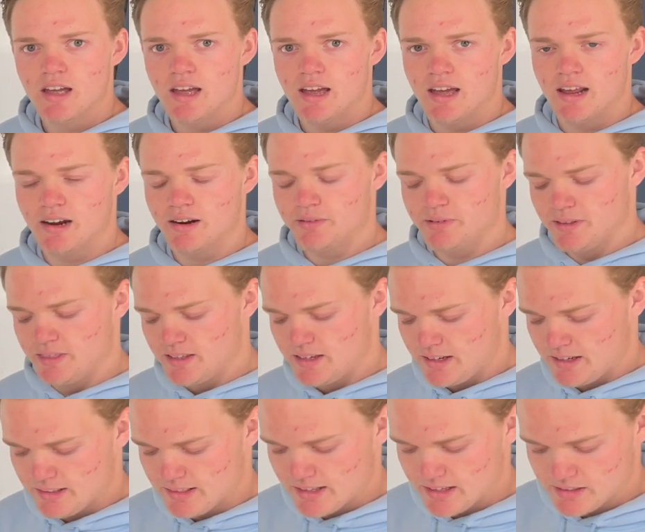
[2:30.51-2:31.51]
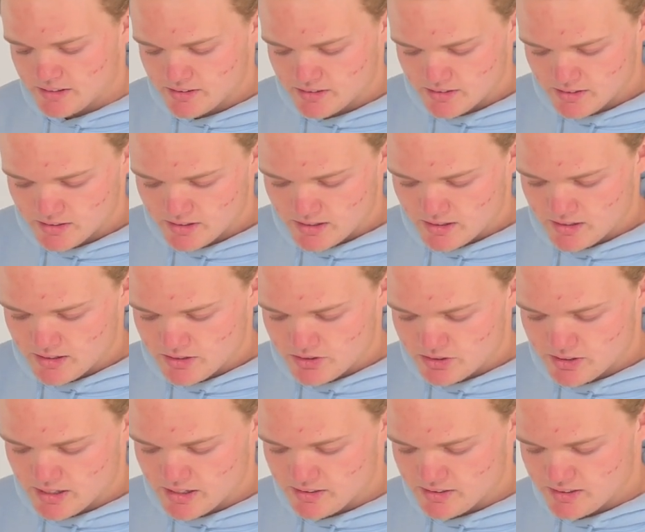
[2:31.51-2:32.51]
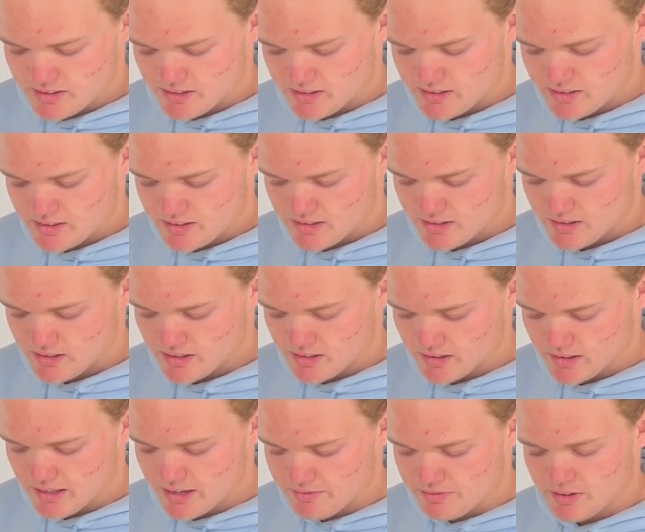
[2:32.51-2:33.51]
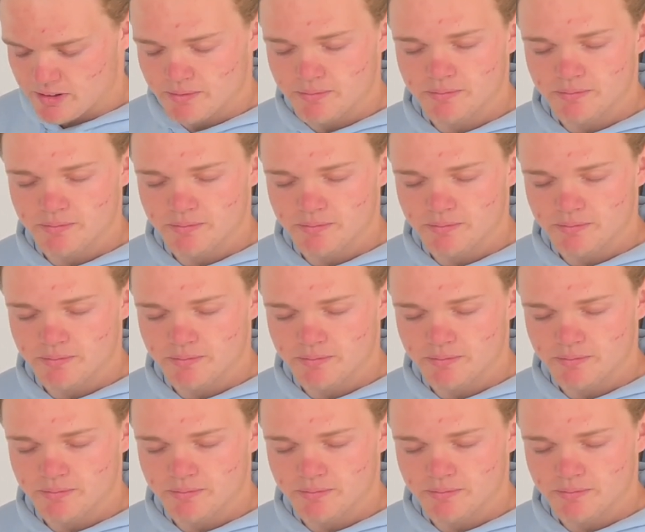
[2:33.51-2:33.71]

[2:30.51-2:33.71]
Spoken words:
and everything, and that's in Genesis 11.